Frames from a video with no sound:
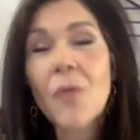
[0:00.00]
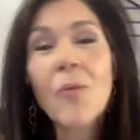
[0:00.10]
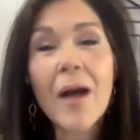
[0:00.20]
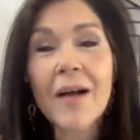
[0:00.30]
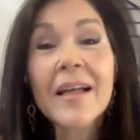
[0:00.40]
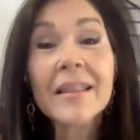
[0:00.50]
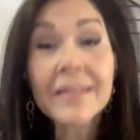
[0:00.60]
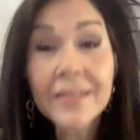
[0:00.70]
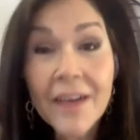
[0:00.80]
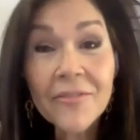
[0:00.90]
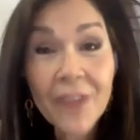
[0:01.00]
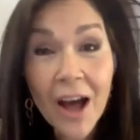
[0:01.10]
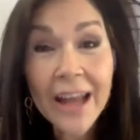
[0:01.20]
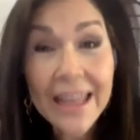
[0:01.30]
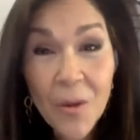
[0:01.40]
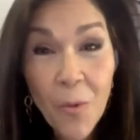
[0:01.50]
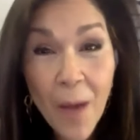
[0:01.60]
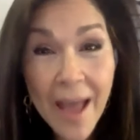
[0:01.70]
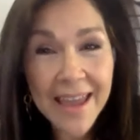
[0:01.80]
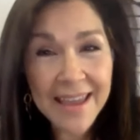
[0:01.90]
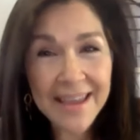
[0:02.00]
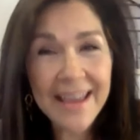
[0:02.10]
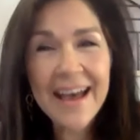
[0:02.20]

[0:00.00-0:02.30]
Well, love got in the way.